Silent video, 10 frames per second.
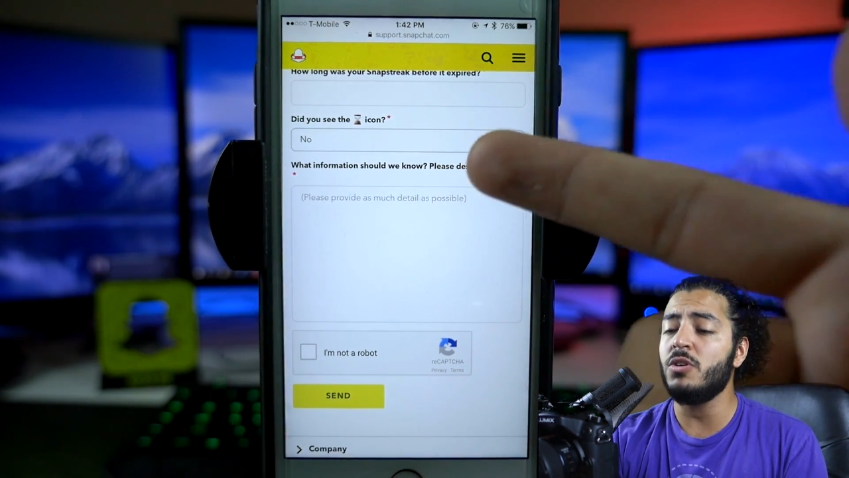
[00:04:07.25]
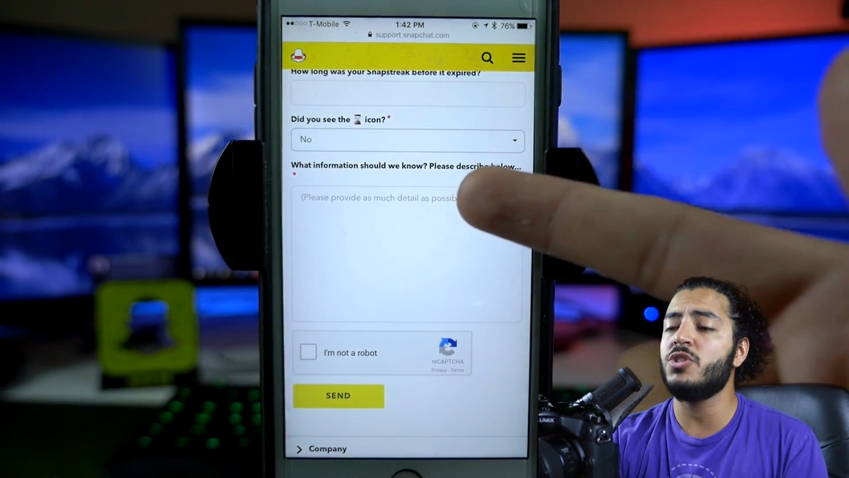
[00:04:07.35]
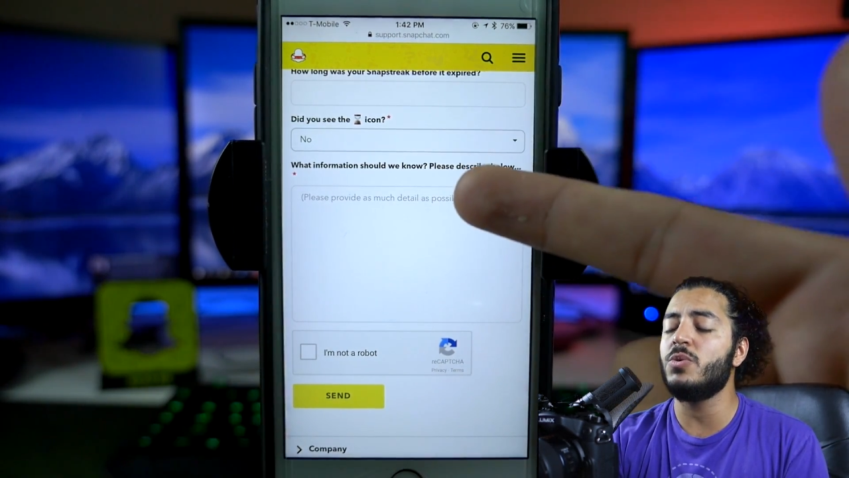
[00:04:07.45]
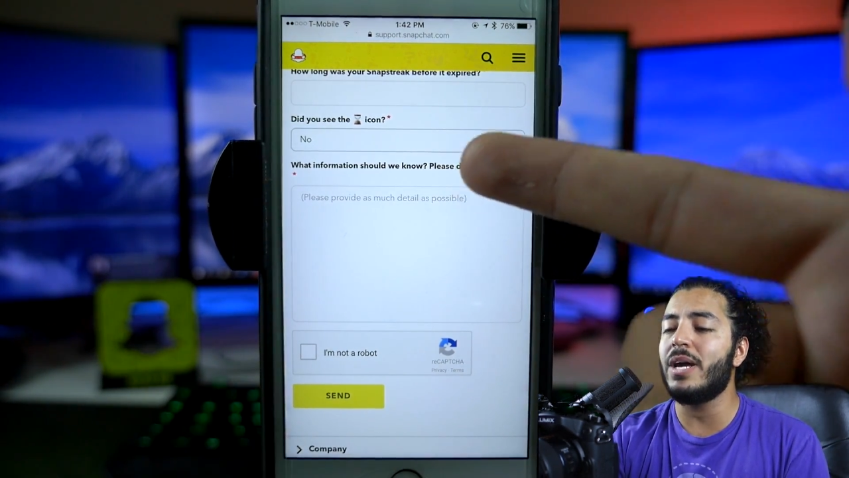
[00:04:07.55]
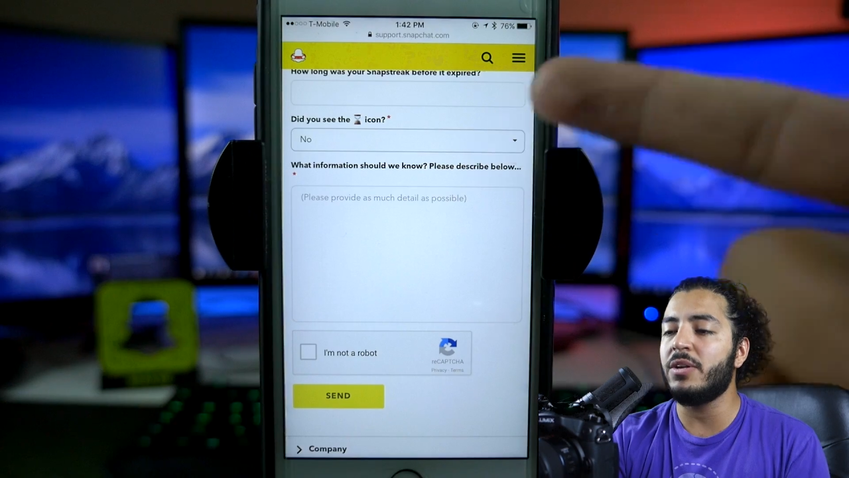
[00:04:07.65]

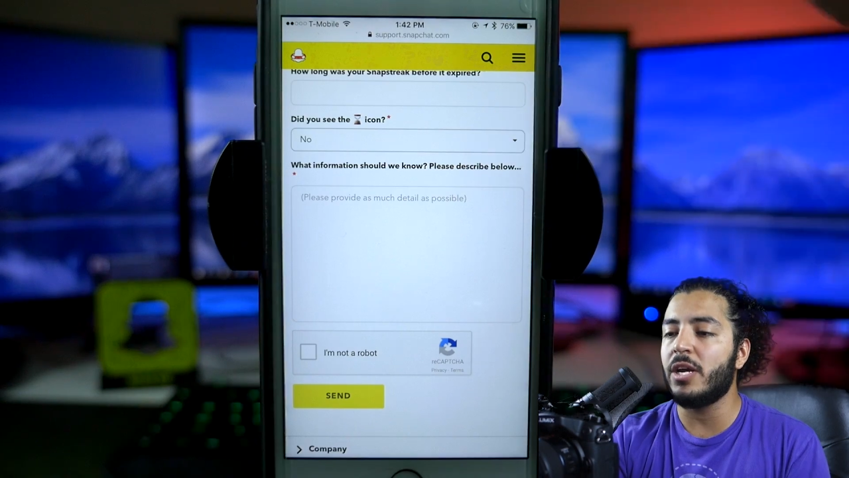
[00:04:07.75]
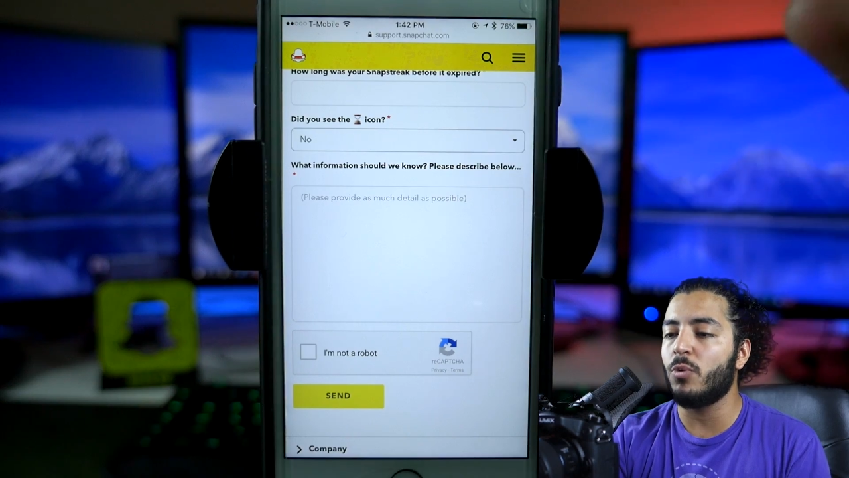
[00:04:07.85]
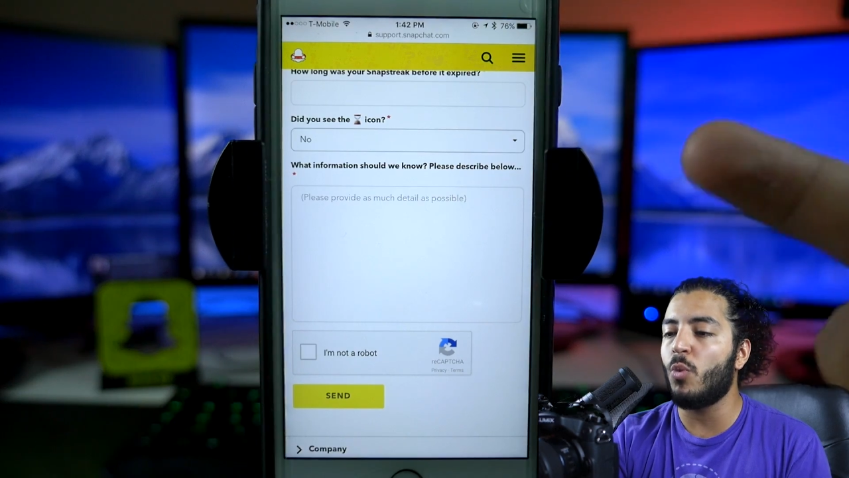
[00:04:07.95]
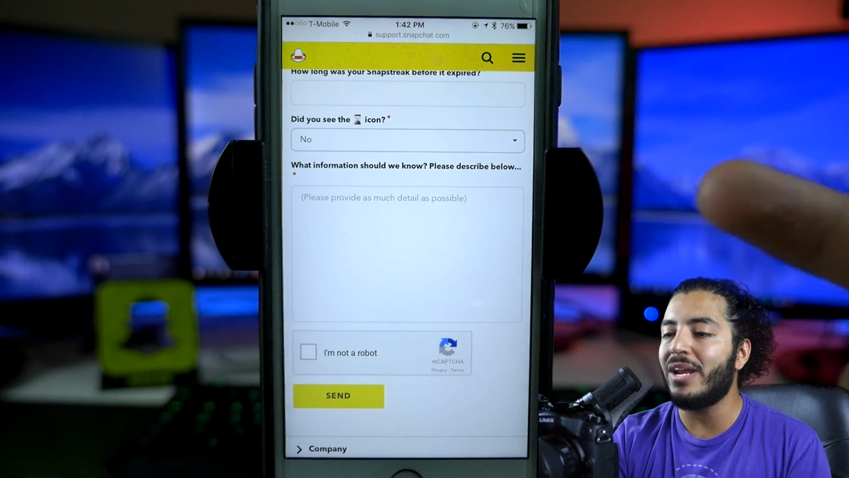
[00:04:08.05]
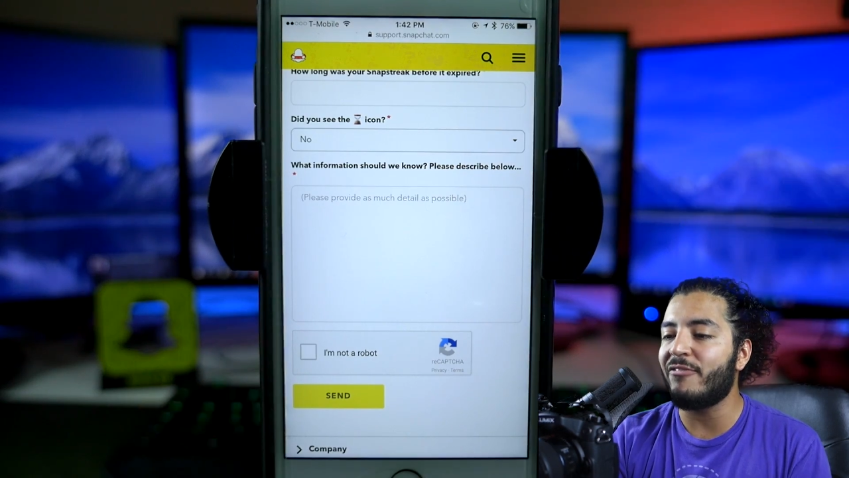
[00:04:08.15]
So down here,
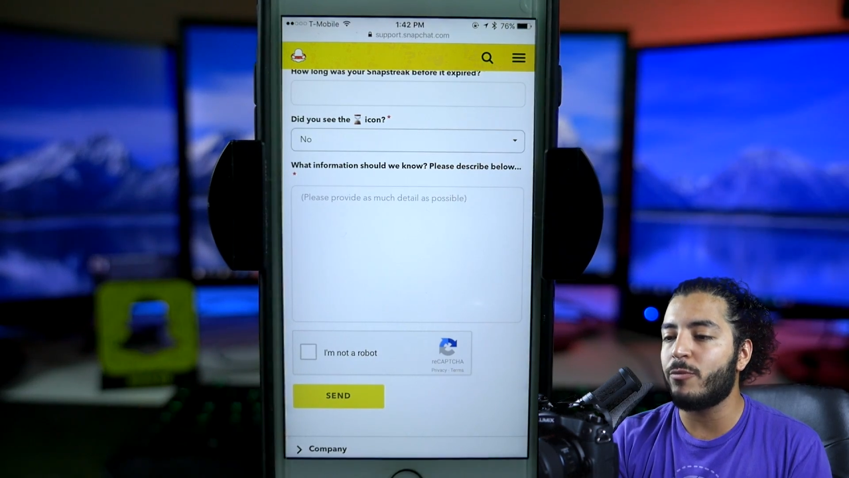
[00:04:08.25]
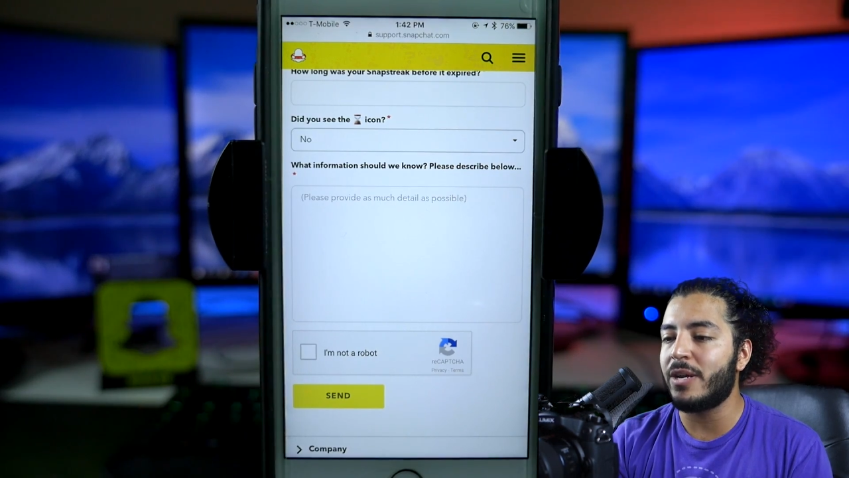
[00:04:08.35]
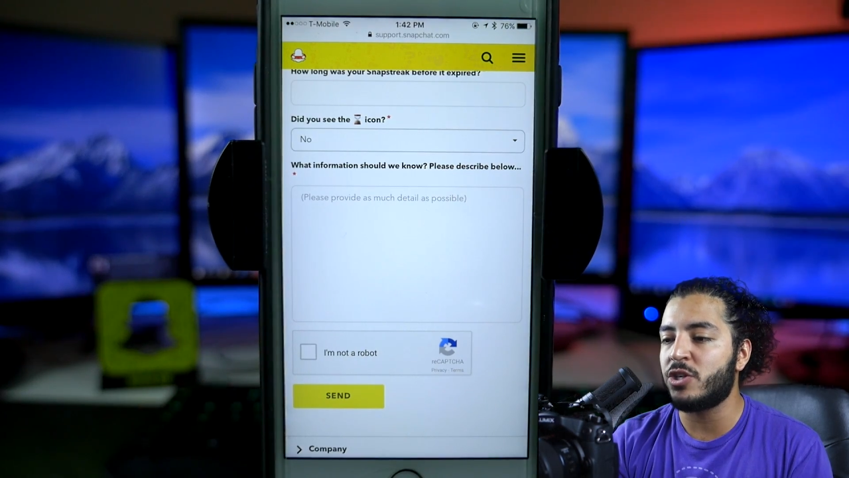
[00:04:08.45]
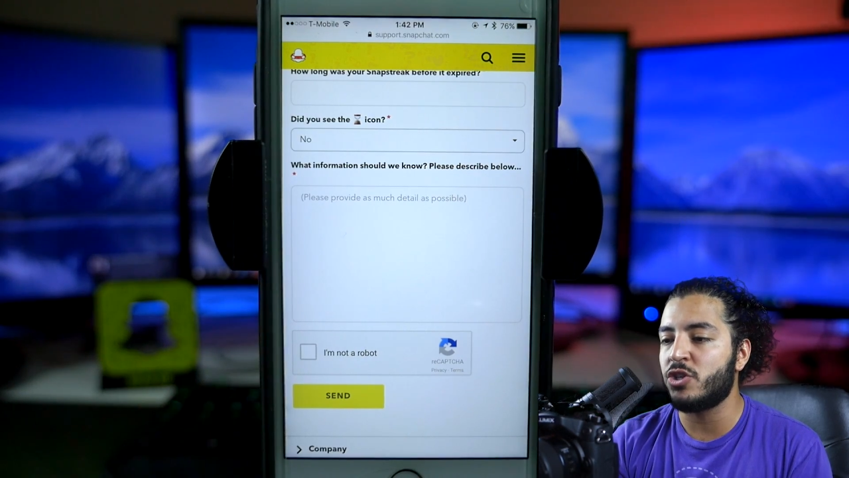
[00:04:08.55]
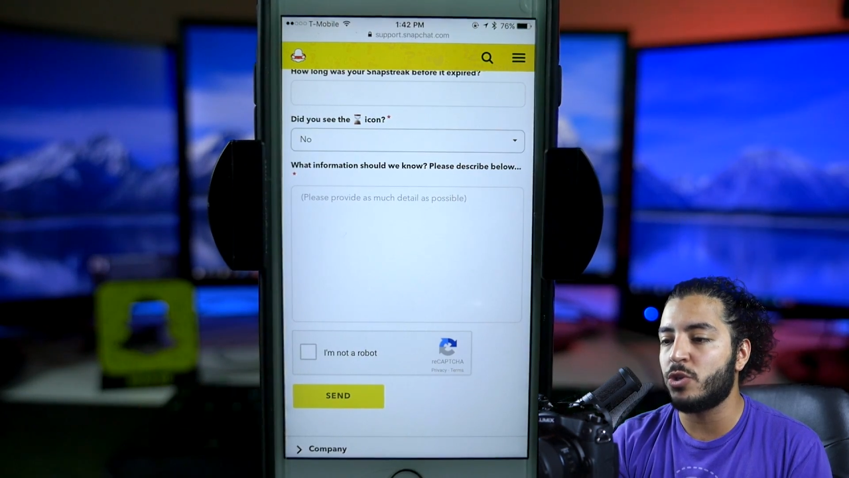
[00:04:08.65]
what
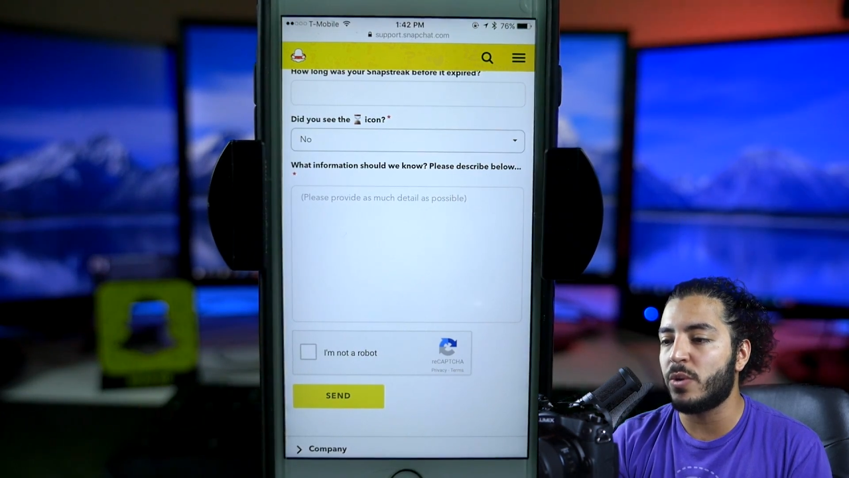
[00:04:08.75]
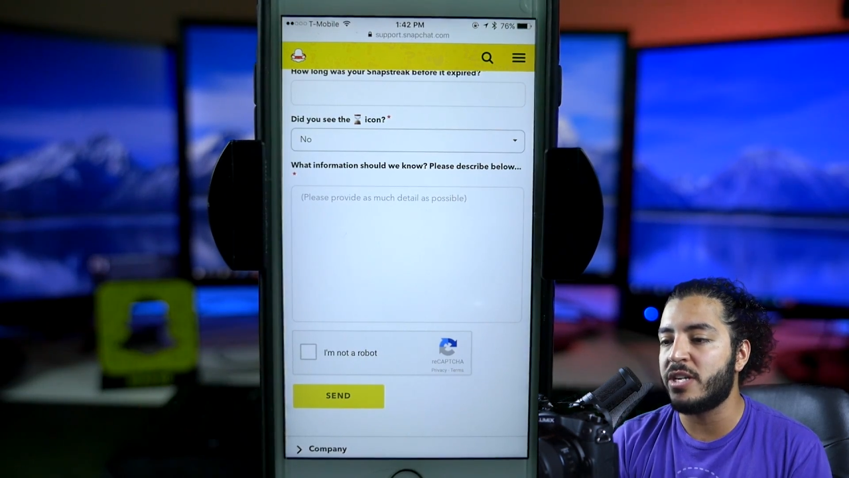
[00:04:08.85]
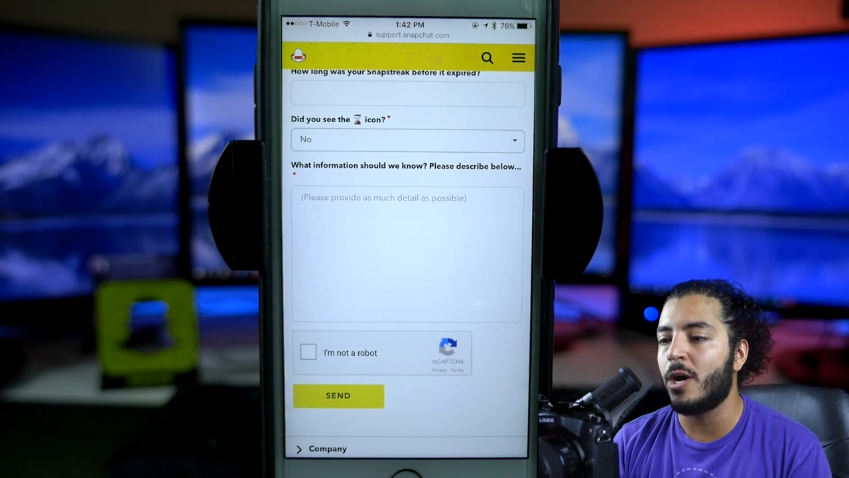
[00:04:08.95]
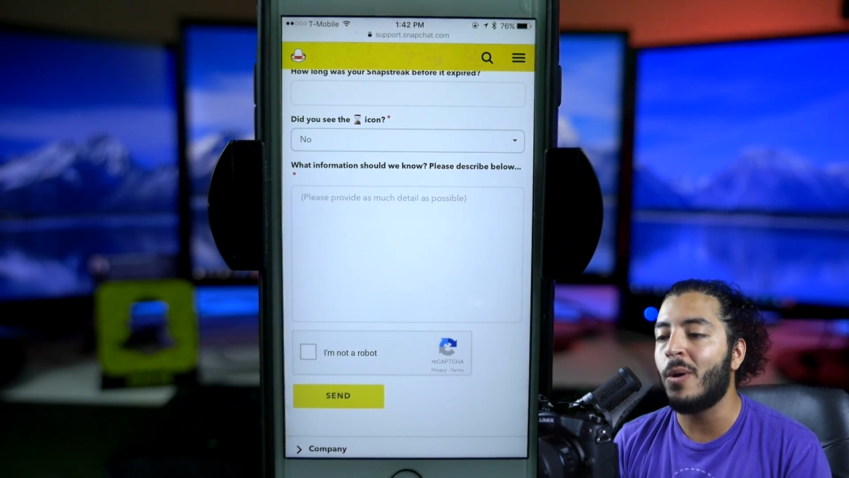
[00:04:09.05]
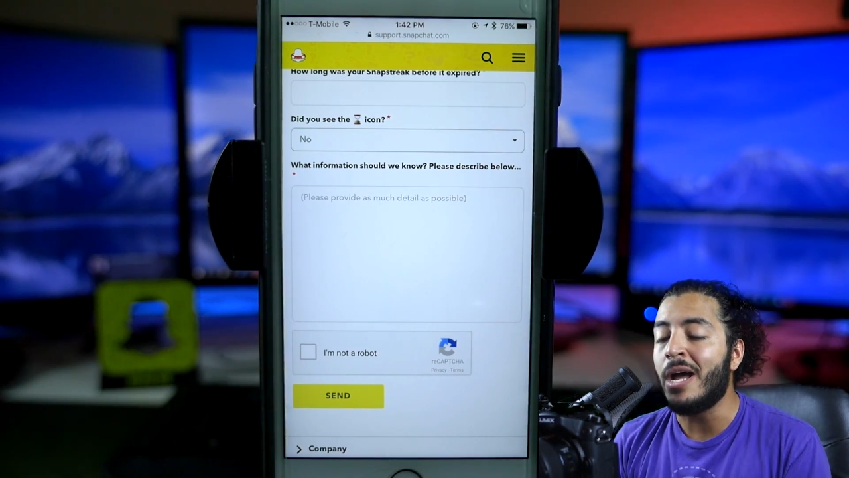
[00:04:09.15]
information should we
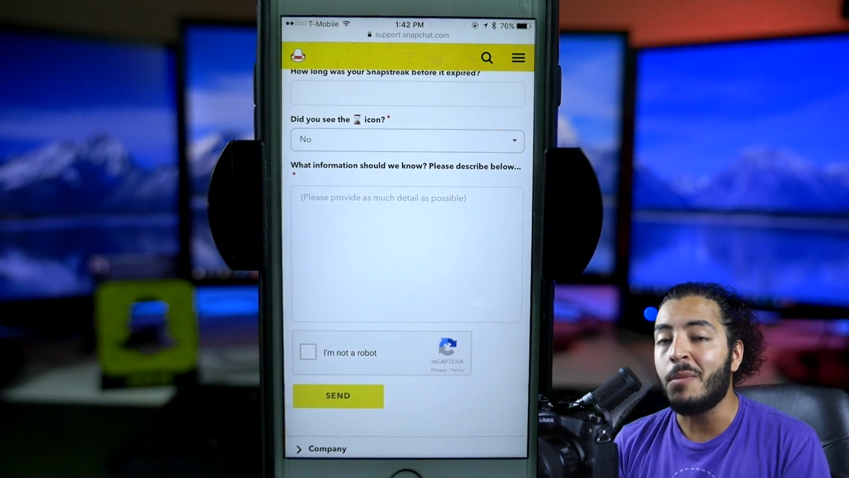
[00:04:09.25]
know?